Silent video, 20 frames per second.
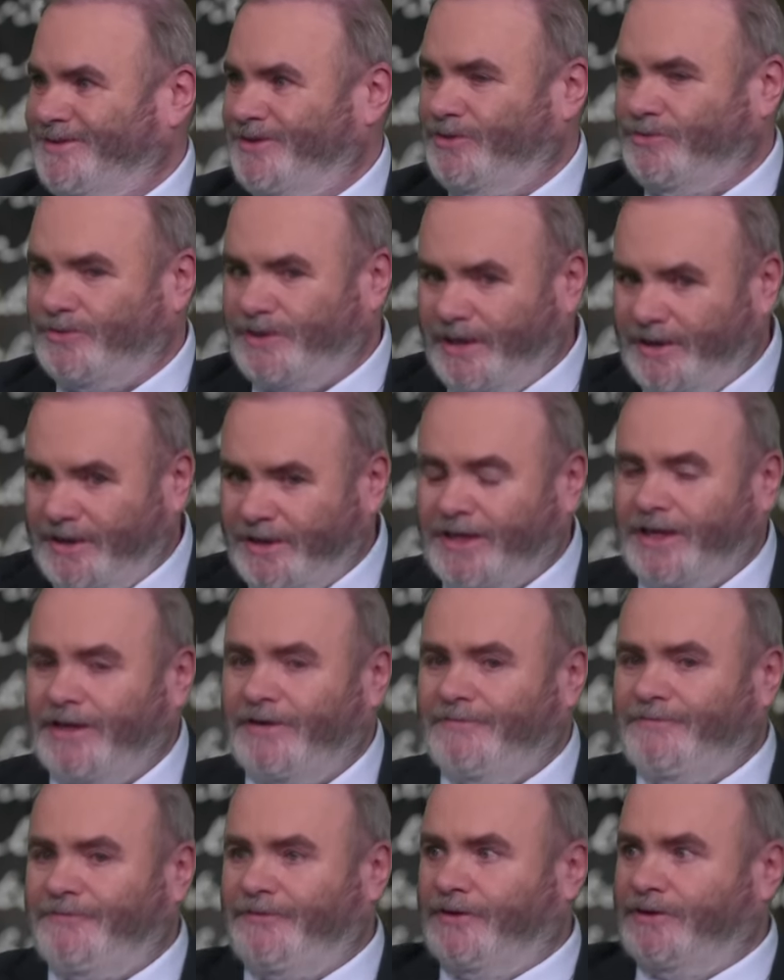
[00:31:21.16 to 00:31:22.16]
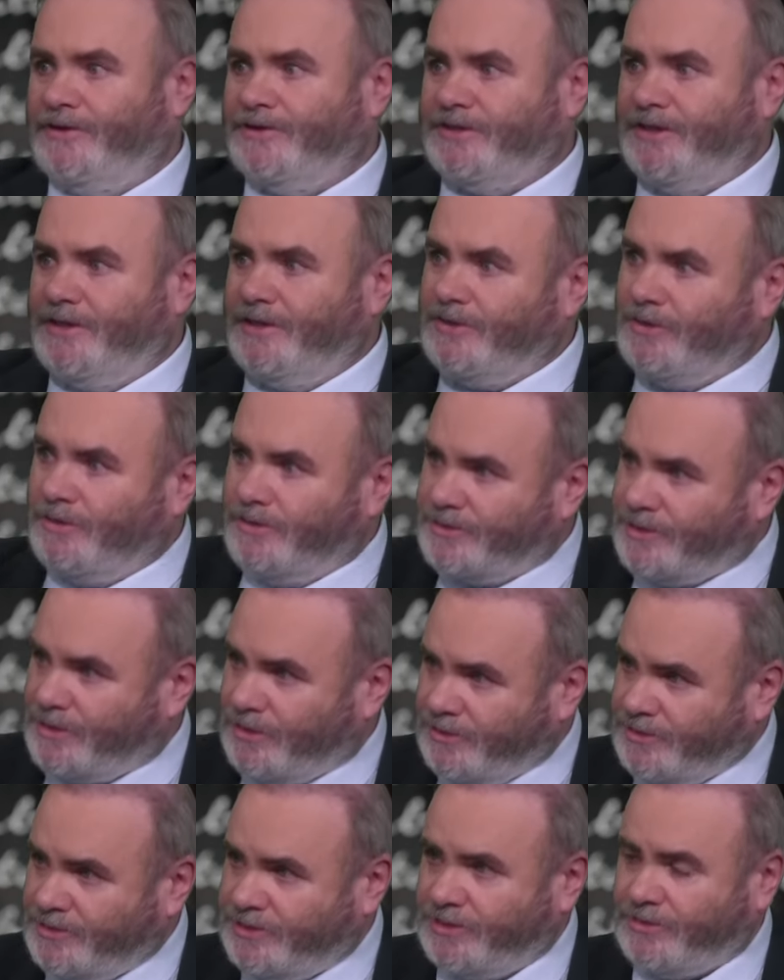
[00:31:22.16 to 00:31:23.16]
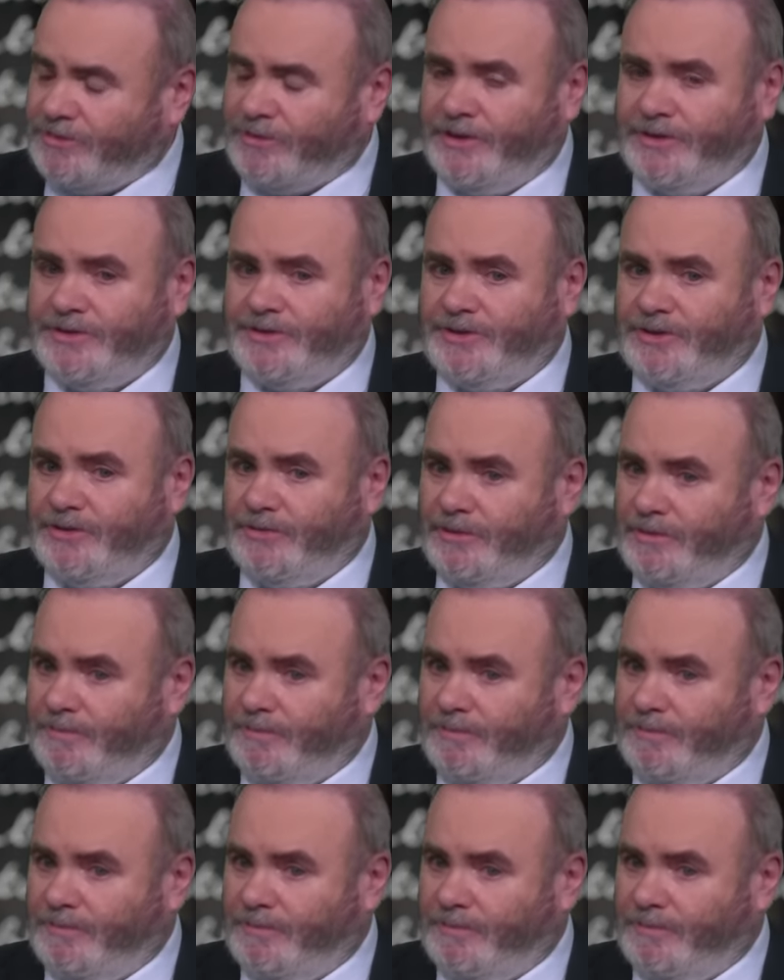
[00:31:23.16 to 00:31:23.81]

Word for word: You dedicate first, then God consecrates you,